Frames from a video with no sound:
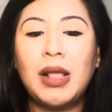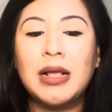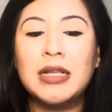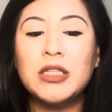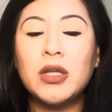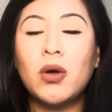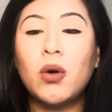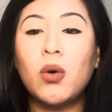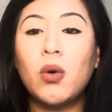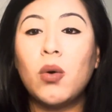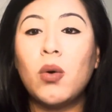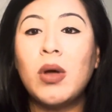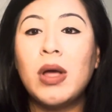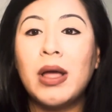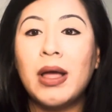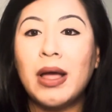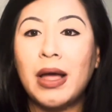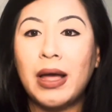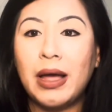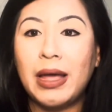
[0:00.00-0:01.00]
So
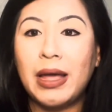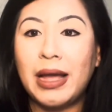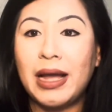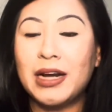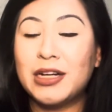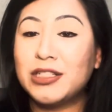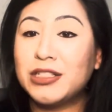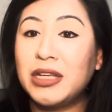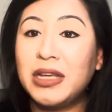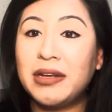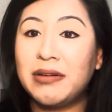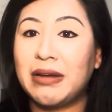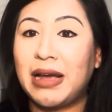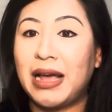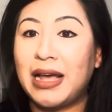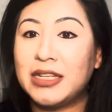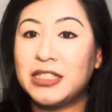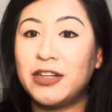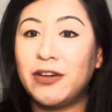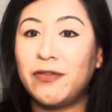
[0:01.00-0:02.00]
I actually
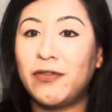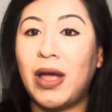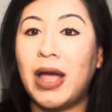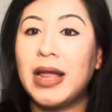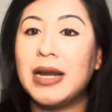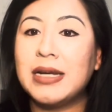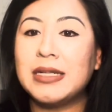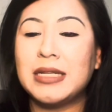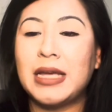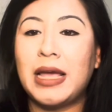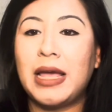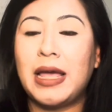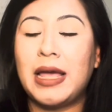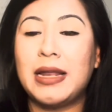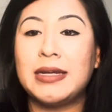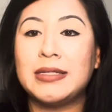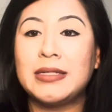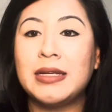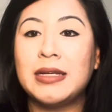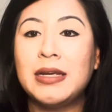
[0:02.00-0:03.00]
asked a
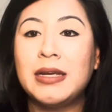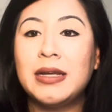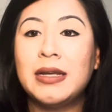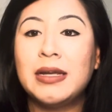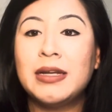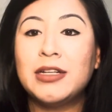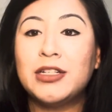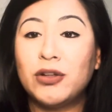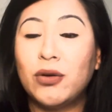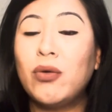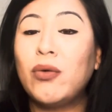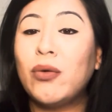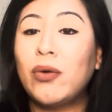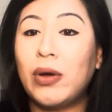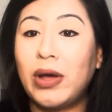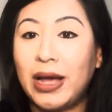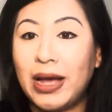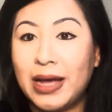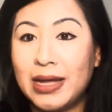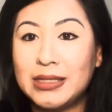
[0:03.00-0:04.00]
friend who
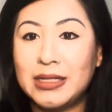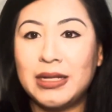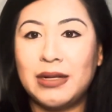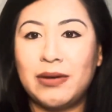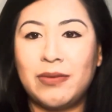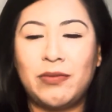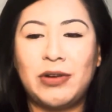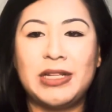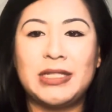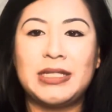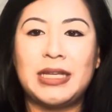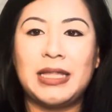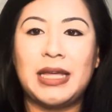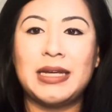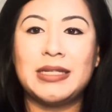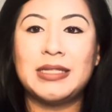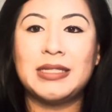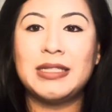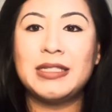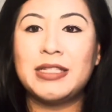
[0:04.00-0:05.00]
has a real estate
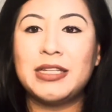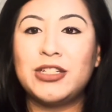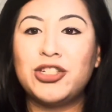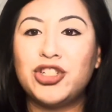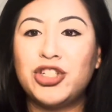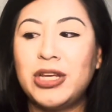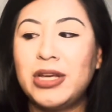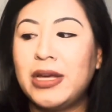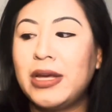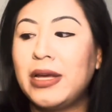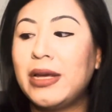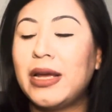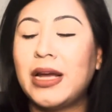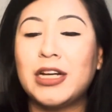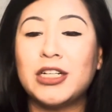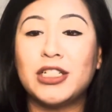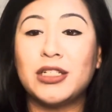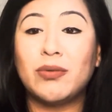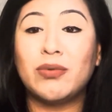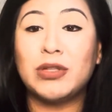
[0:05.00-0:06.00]
license, and she
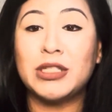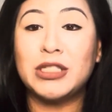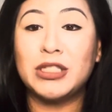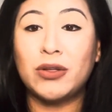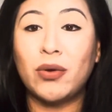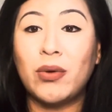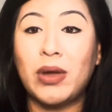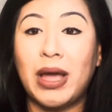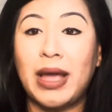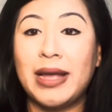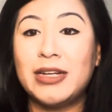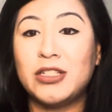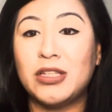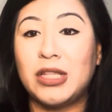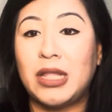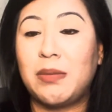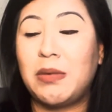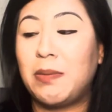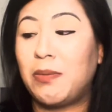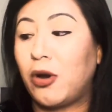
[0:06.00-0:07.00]
actually was so kind to
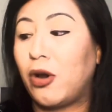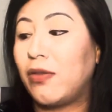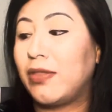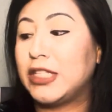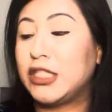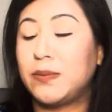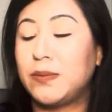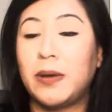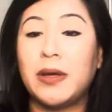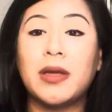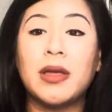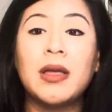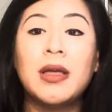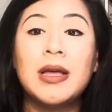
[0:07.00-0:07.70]
let me borrow this book.